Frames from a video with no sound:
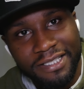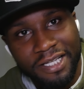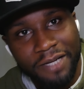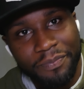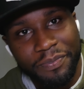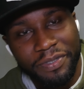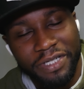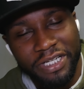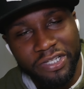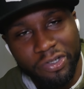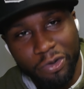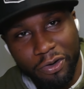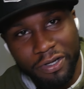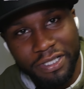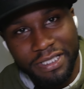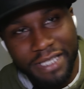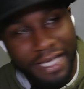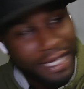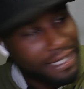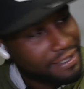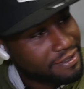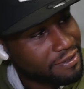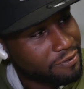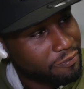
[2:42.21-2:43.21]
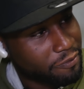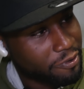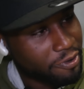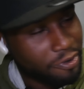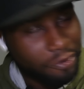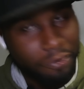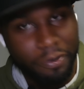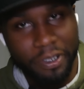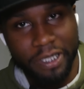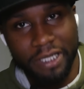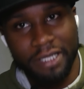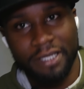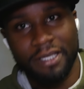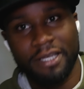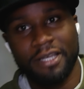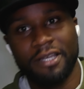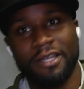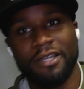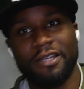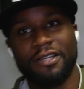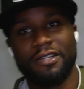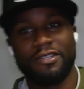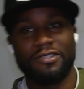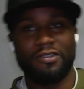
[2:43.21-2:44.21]
jump into noise canceling real quick.
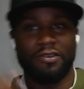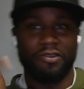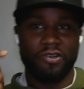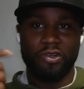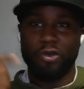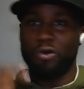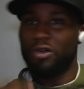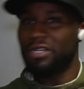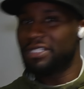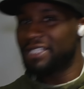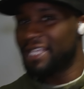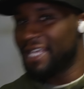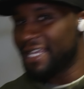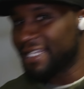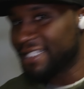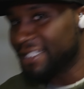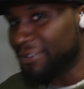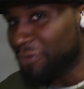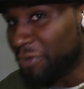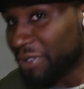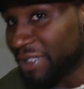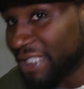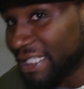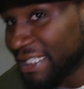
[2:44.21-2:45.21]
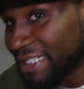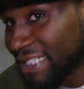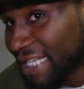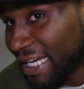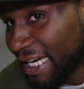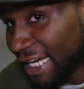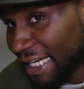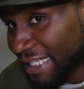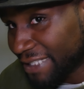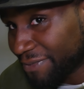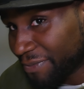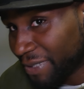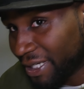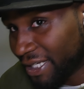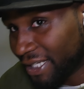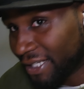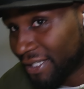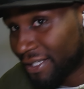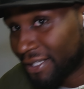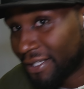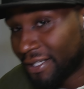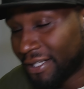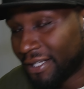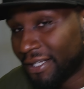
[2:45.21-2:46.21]
So noise canceling with these guys,
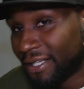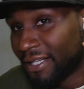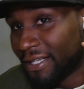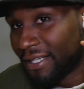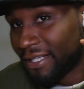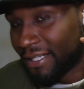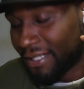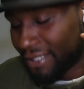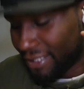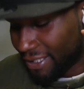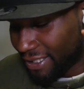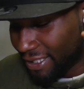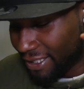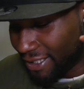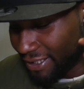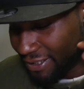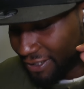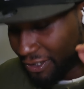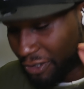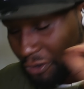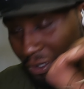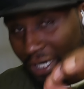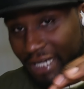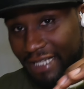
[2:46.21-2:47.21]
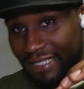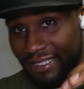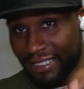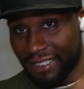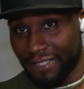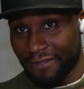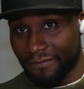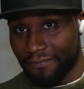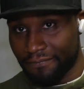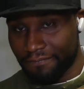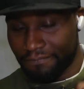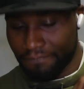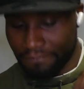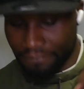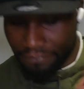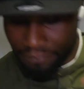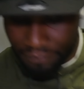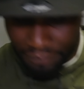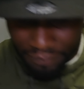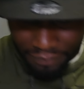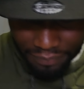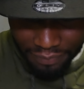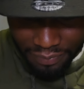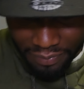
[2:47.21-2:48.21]
man, is crazy,
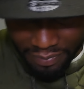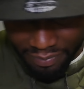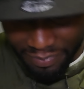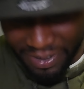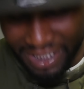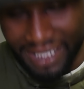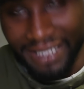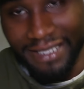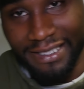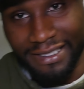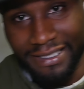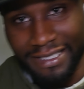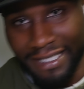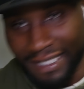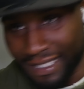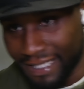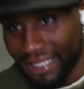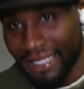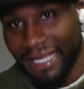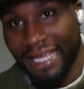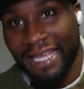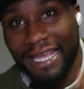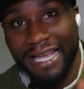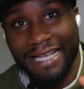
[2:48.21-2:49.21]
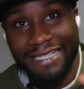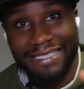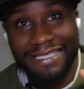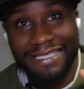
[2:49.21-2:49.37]
because it has